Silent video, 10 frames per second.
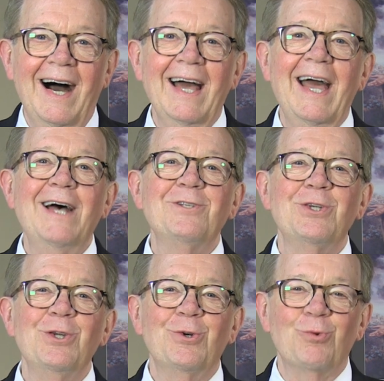I
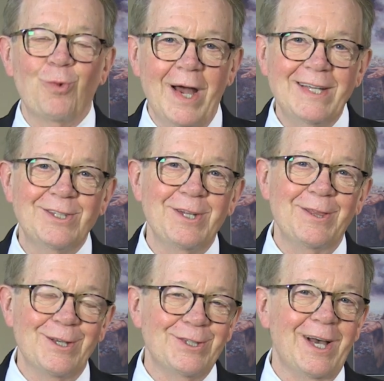ask you to rest
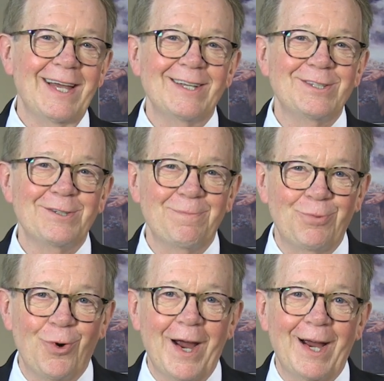in the silence of
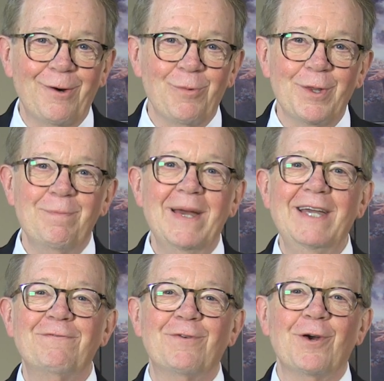prayer with
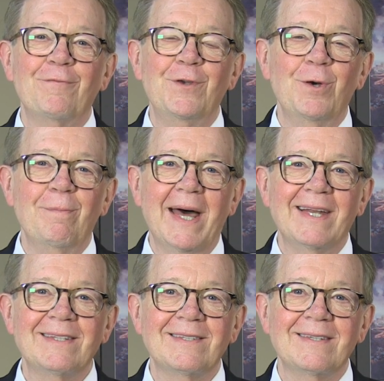me for a few
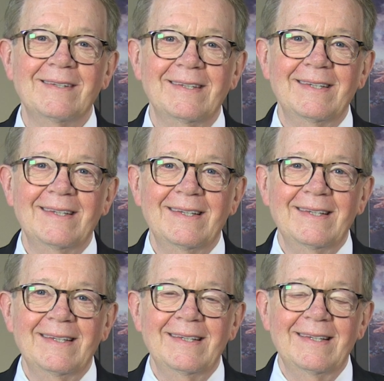minutes.
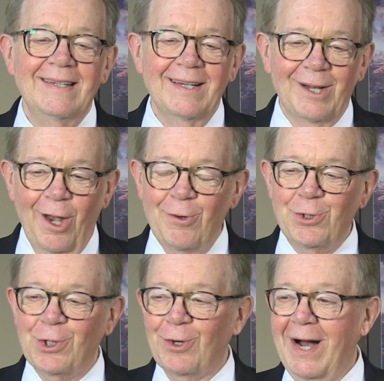
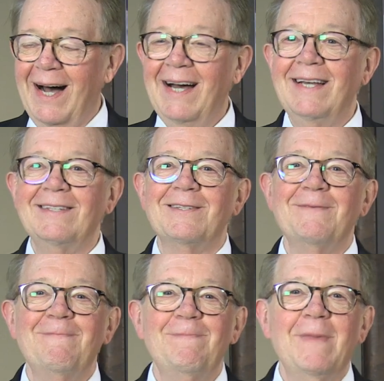Close your eyes.
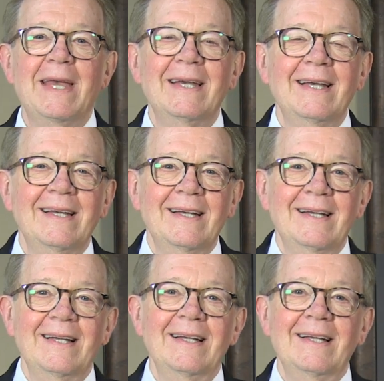
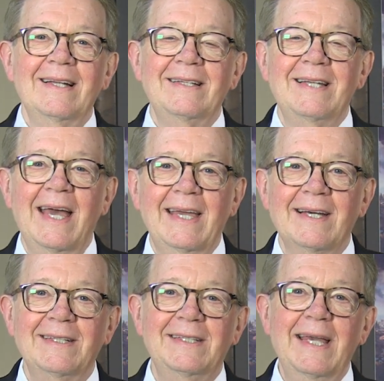Take
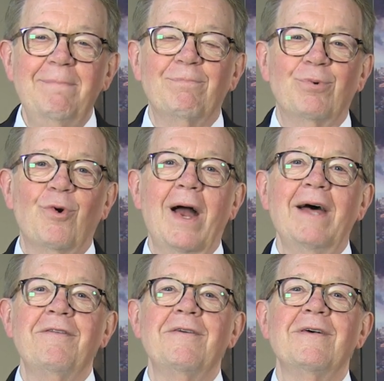a deep
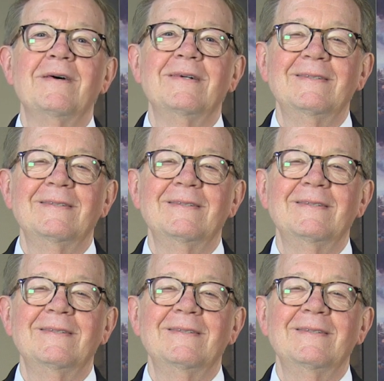breath.